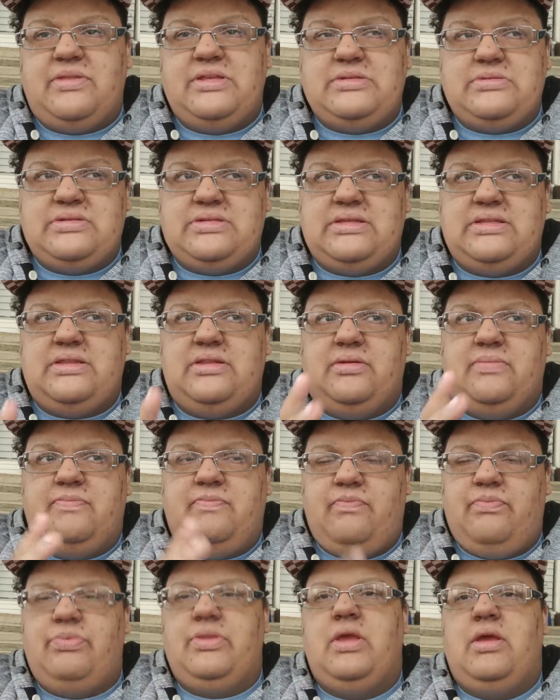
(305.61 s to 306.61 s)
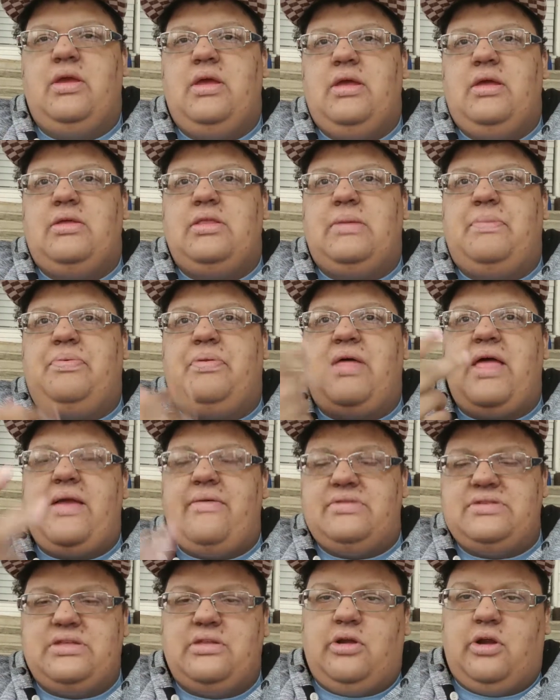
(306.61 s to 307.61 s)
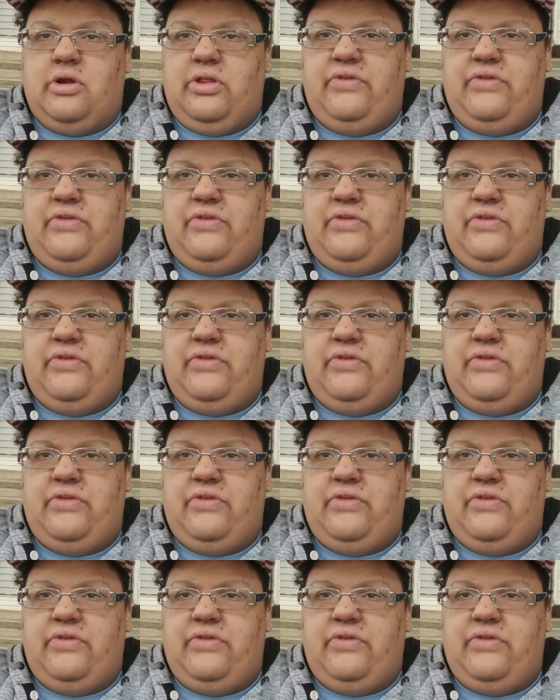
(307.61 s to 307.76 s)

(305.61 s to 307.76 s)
And this was in the play was in the